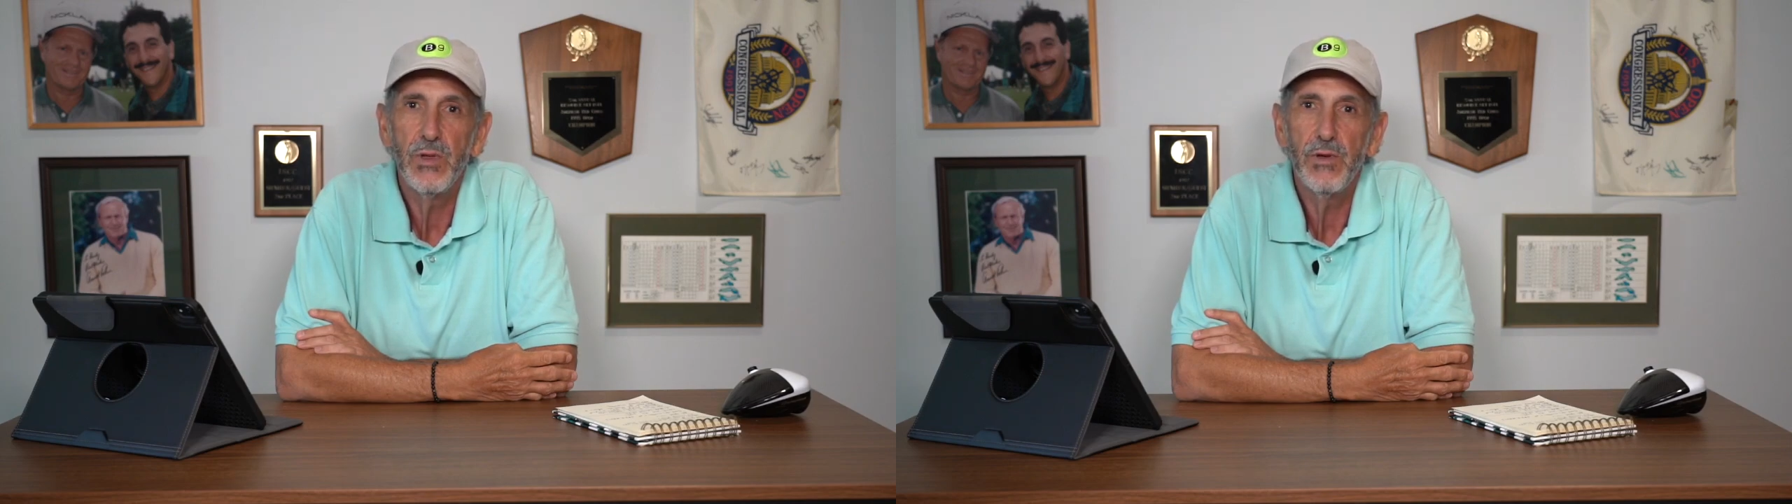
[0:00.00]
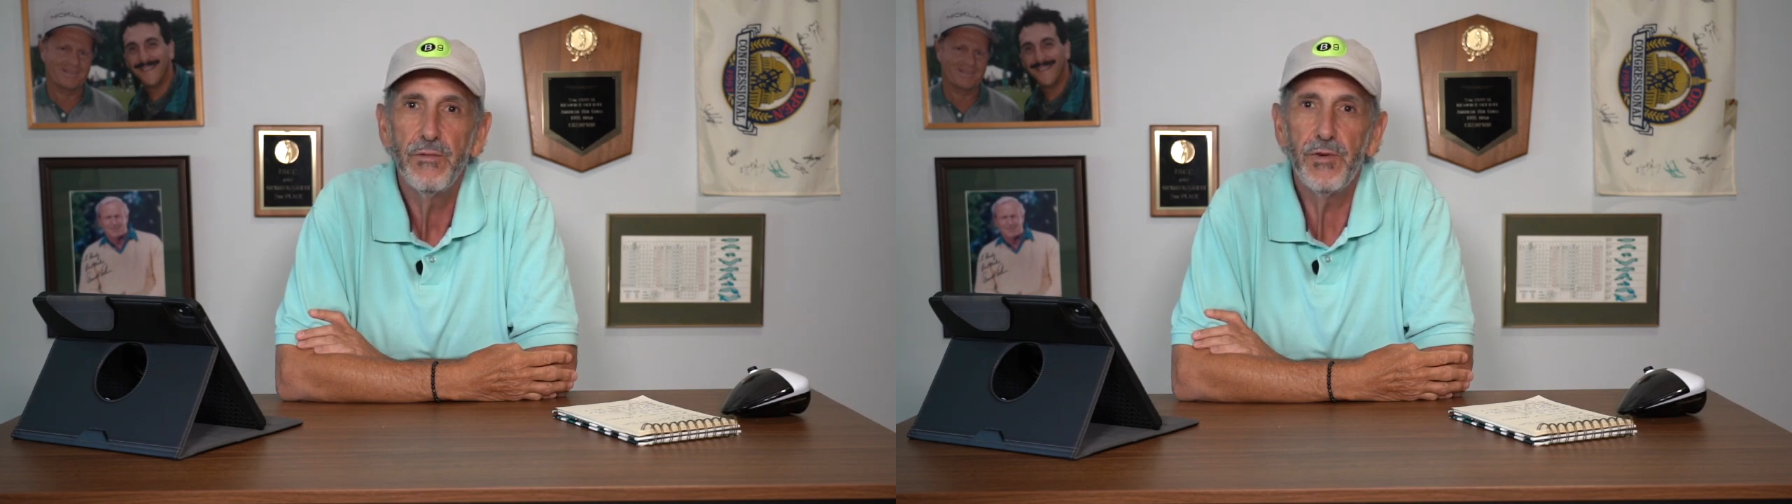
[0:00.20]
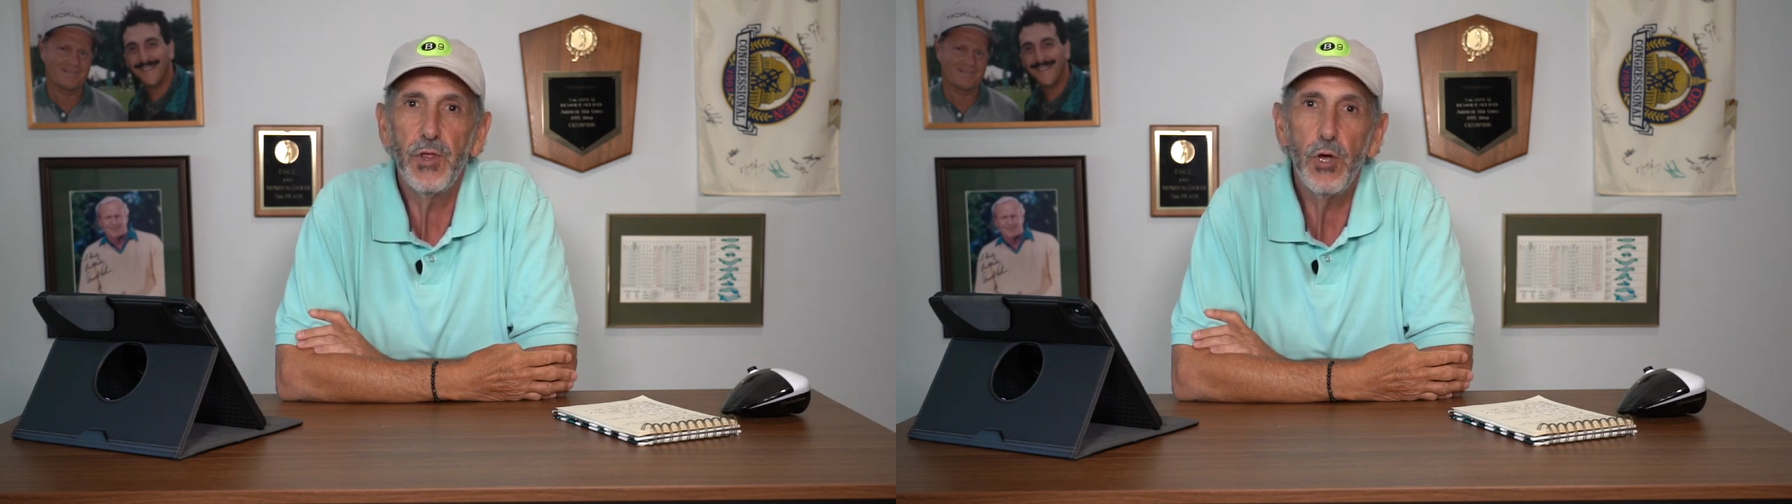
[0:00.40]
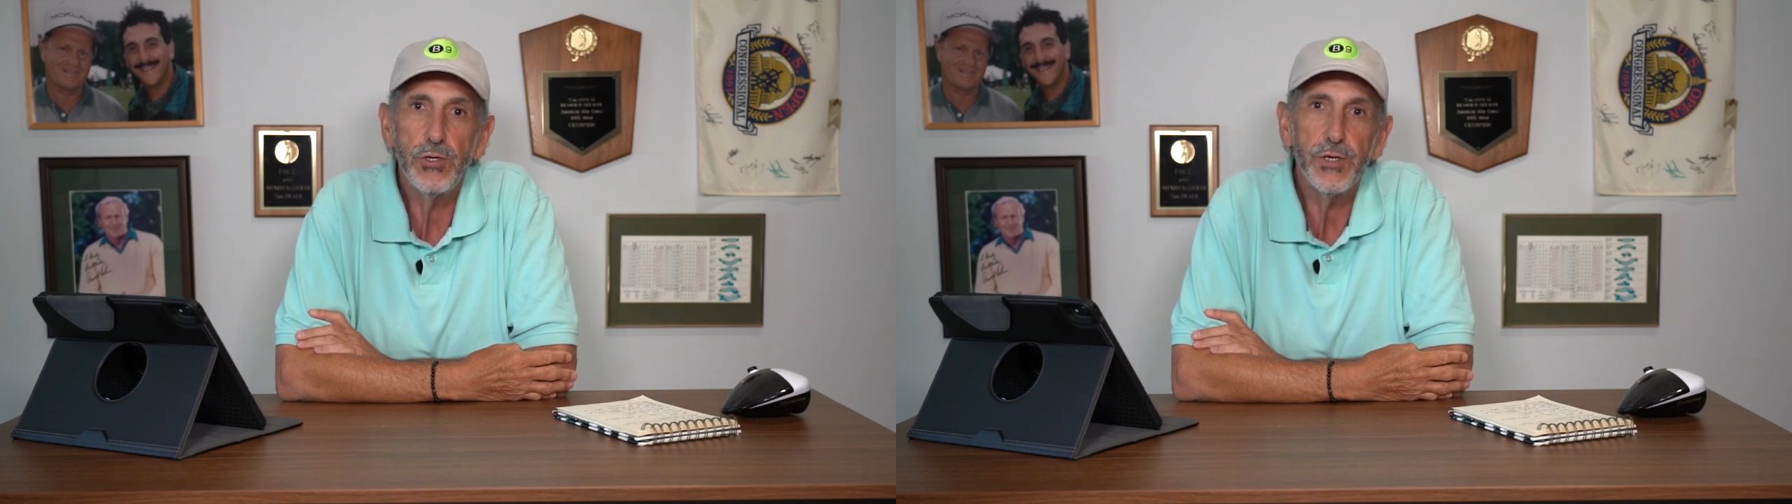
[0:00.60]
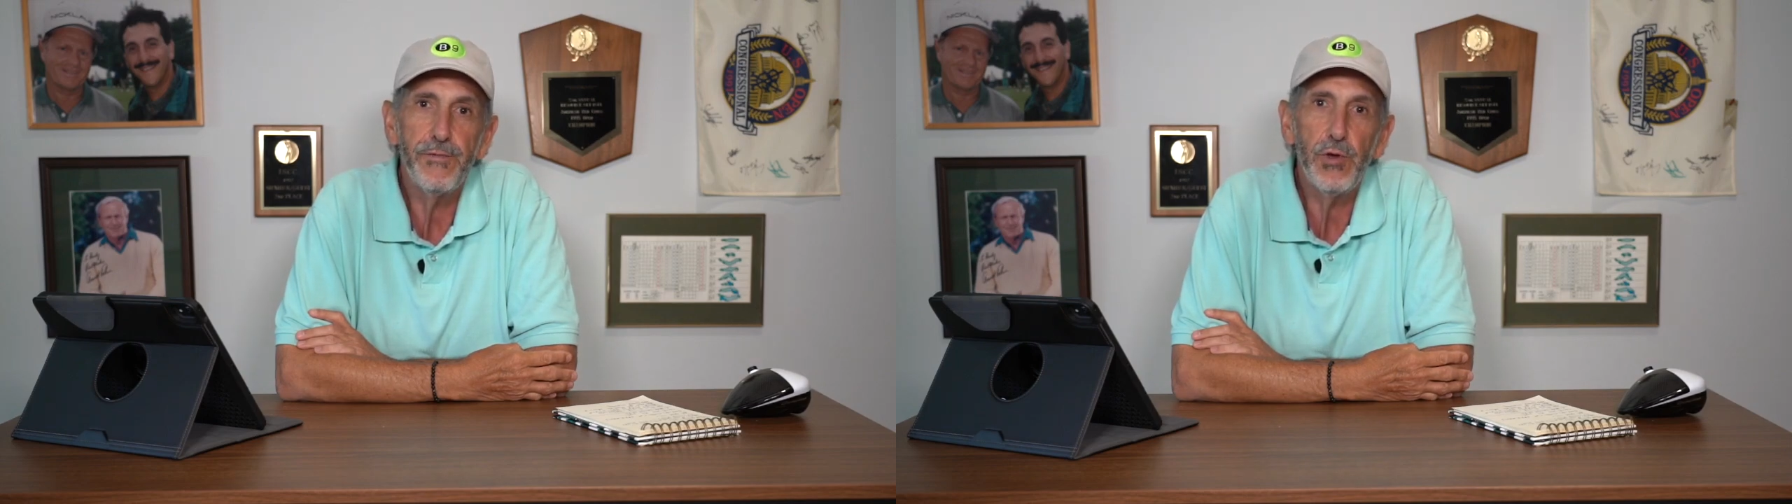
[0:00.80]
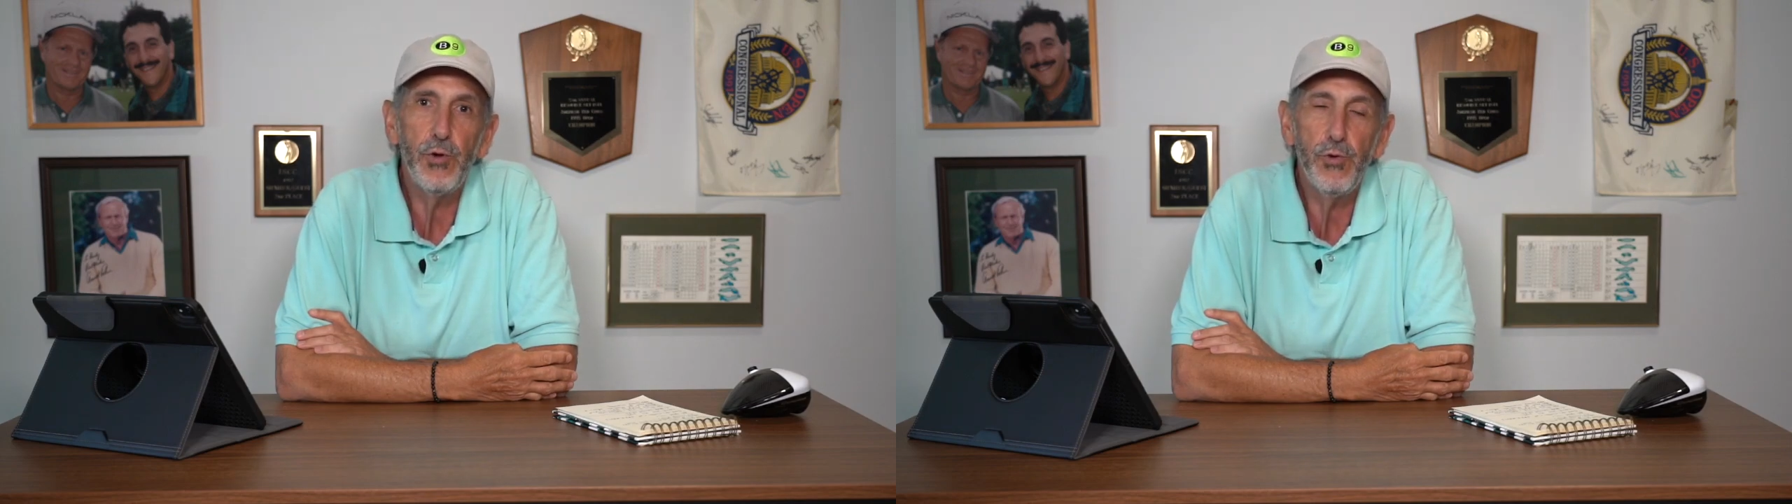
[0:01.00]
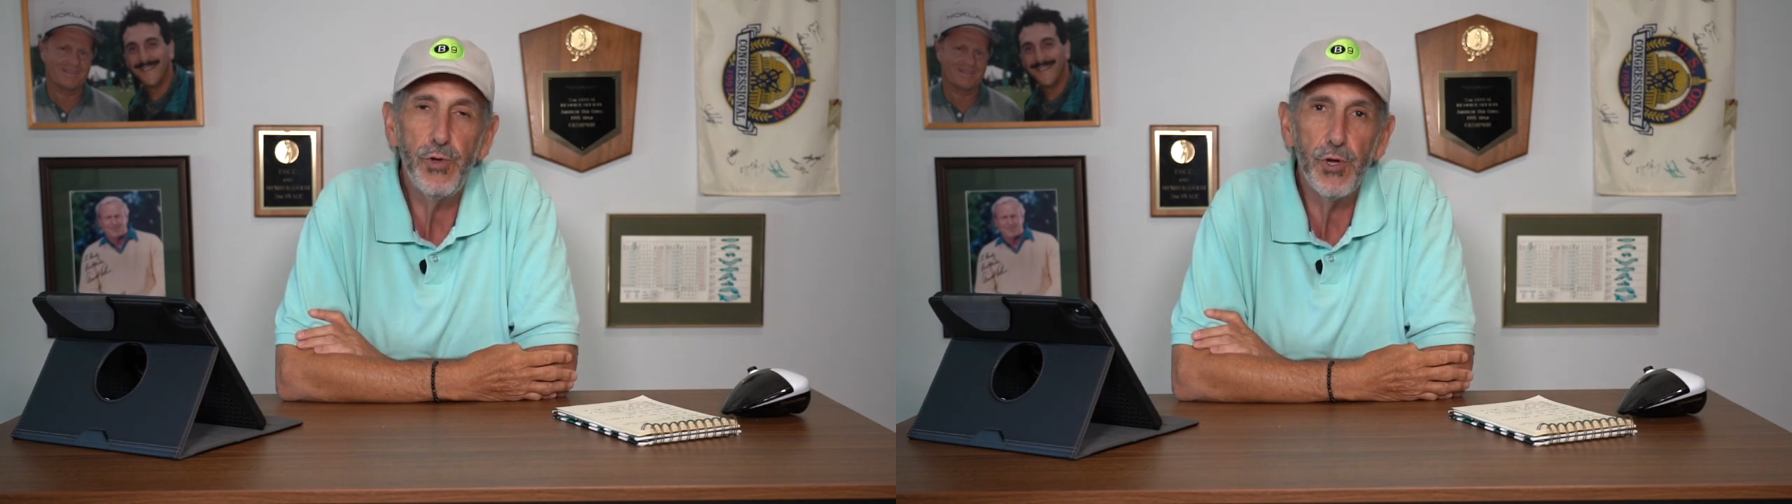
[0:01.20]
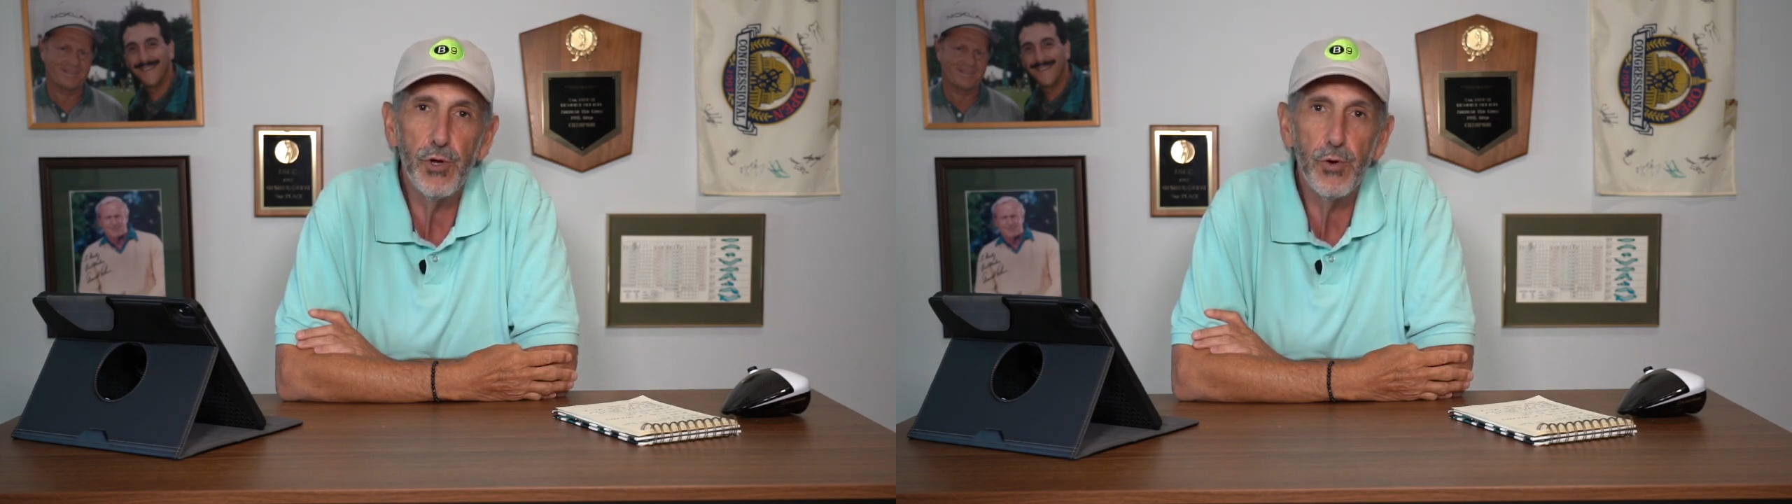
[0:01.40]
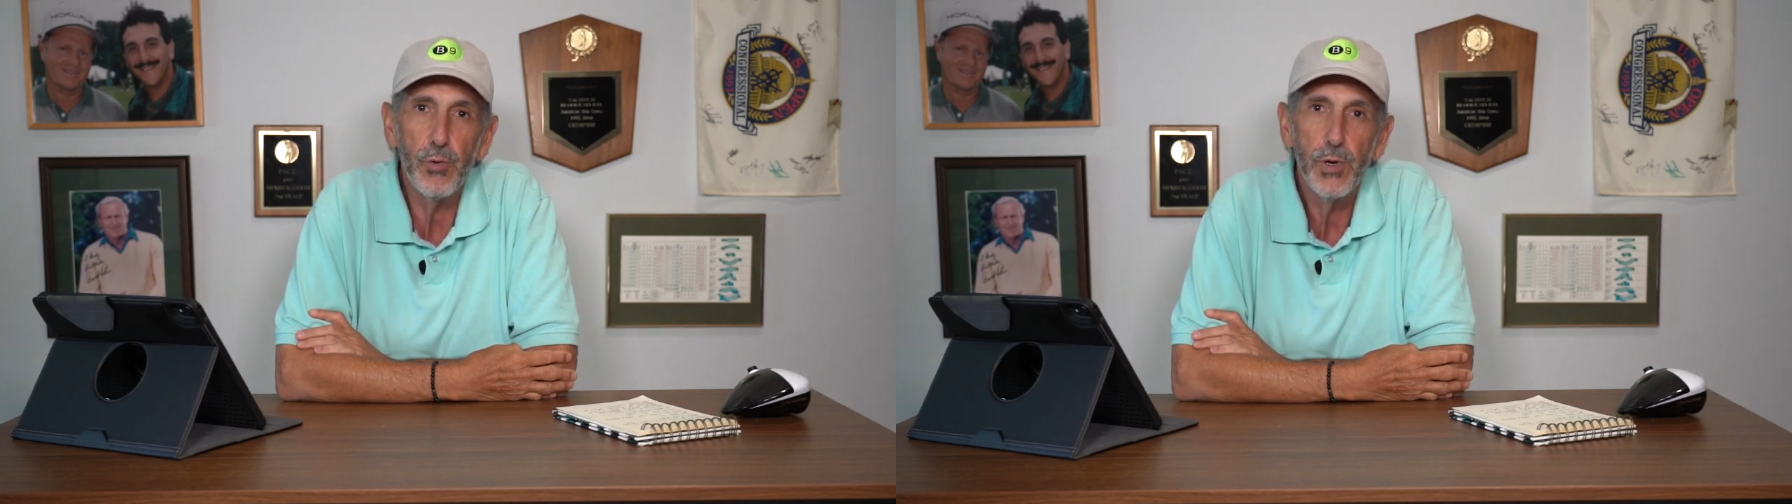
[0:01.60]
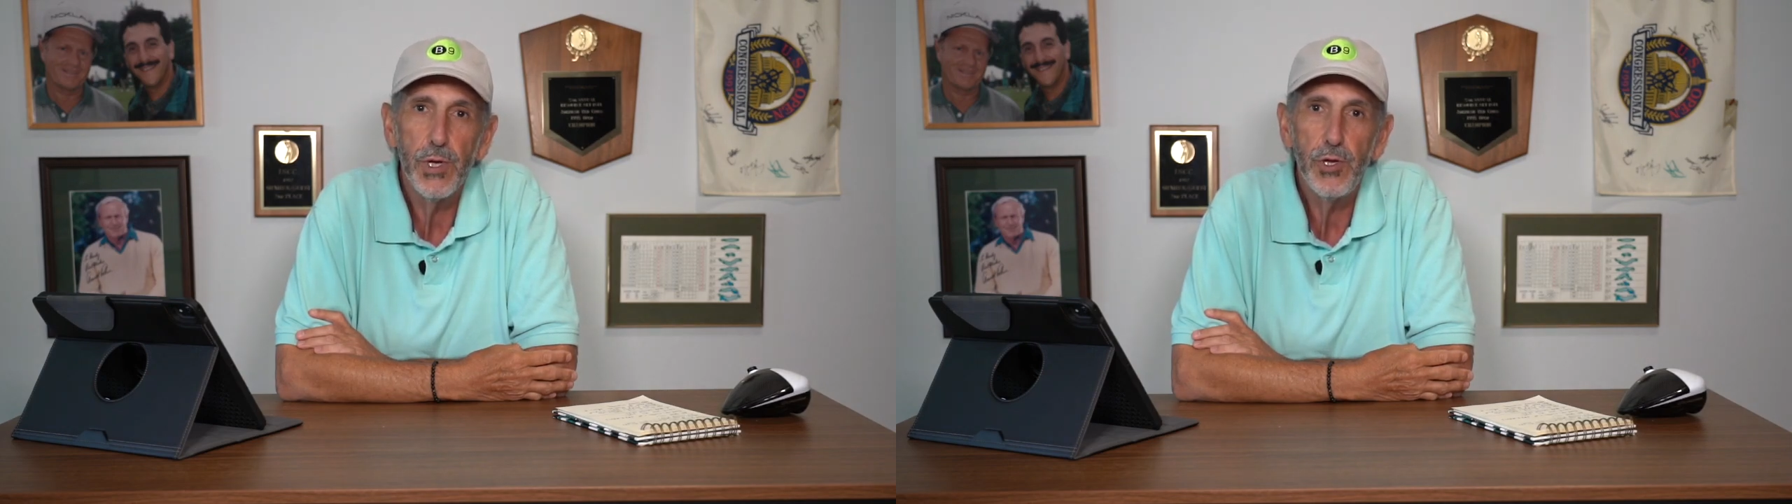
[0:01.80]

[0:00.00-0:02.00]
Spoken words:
For those of you who do,